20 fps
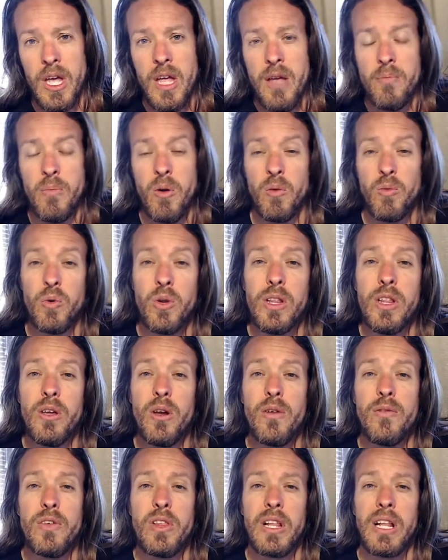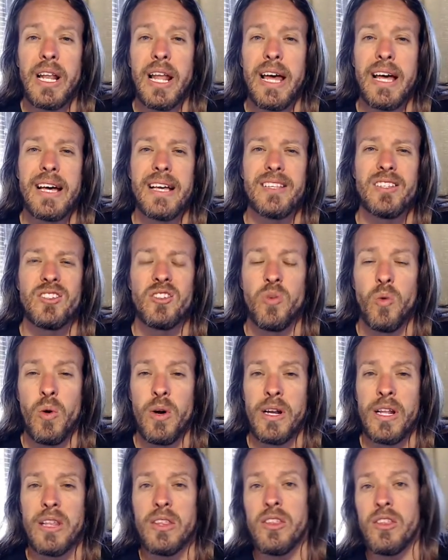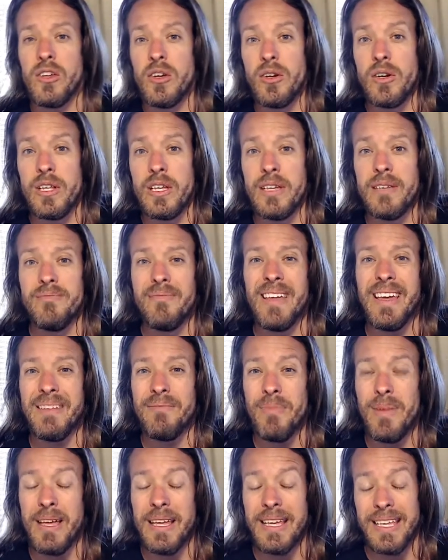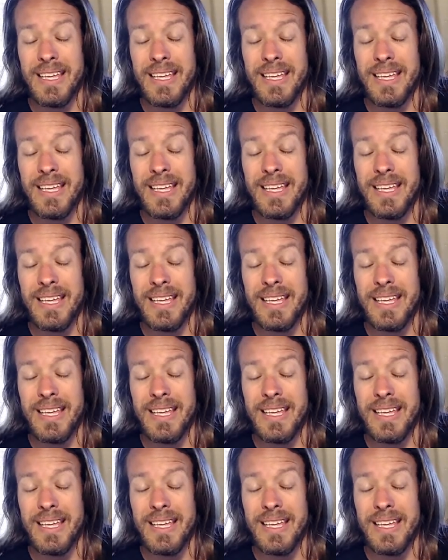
But really over the last 20, 30, and